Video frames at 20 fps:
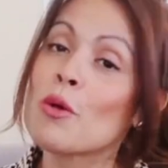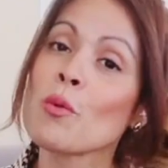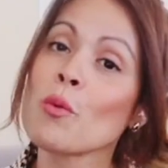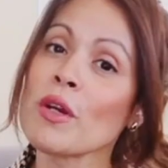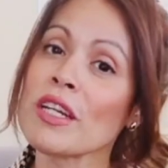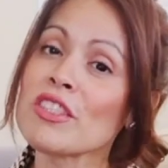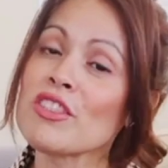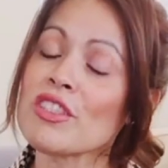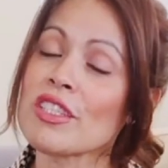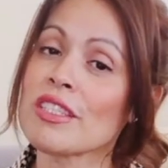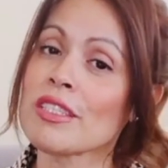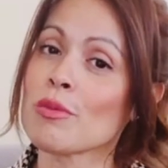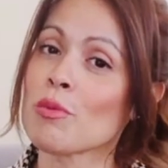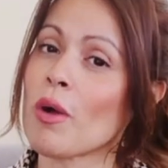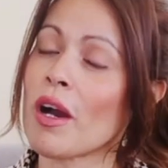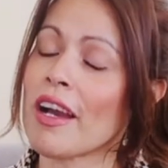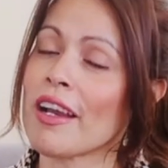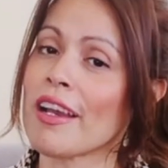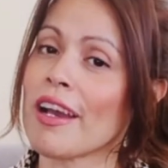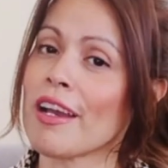which is
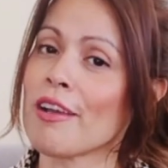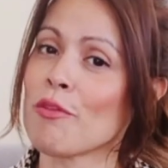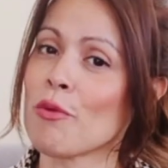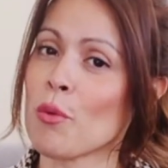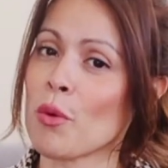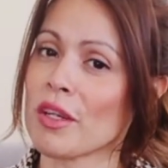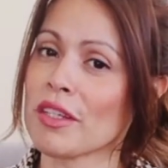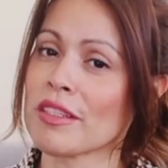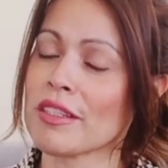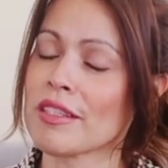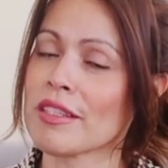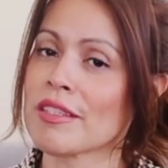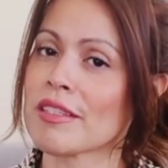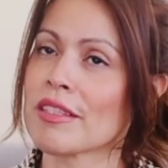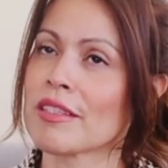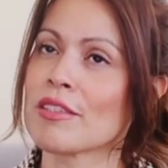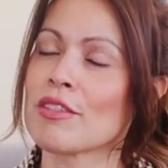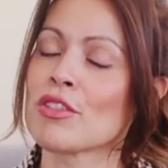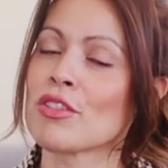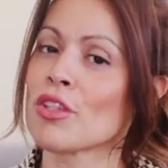why I've worn
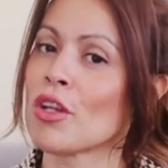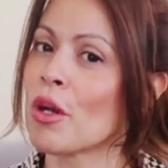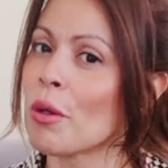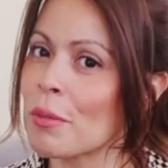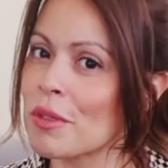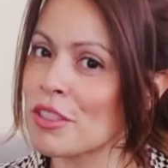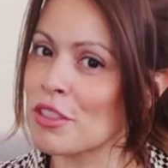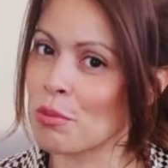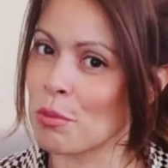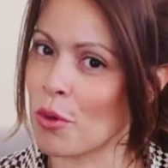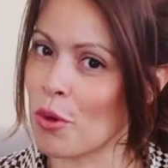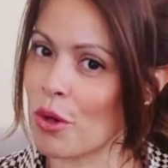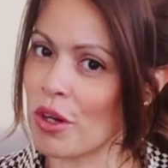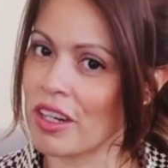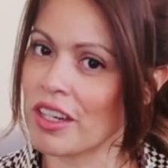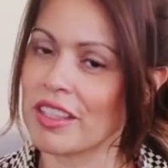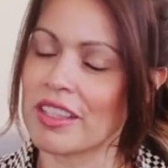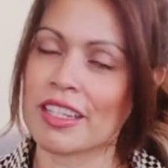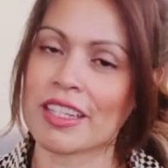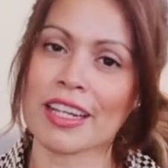this so much
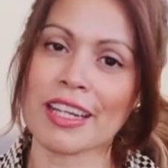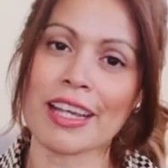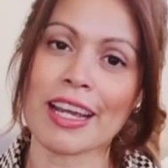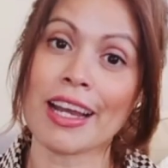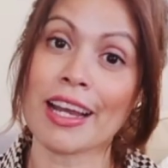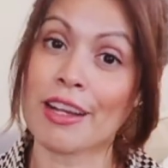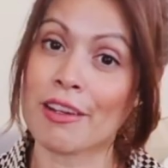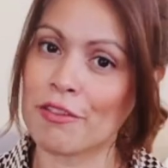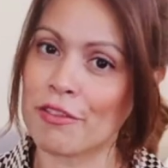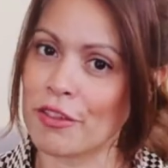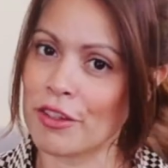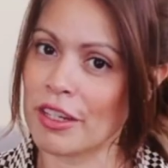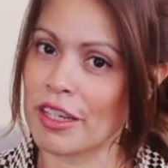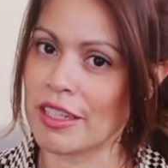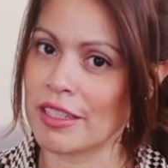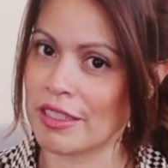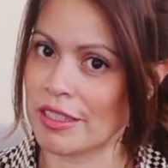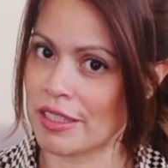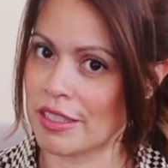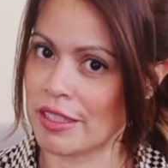more than I ever
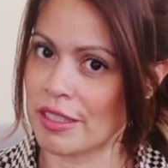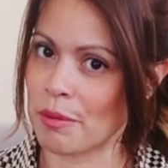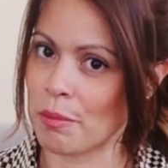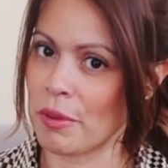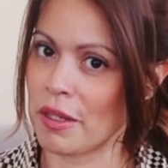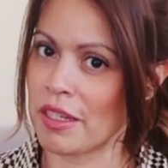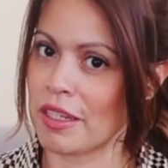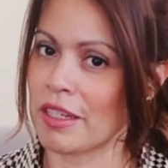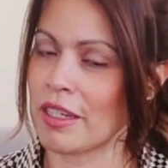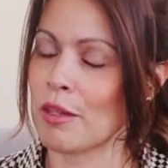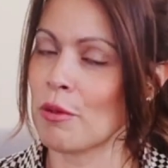anticipated.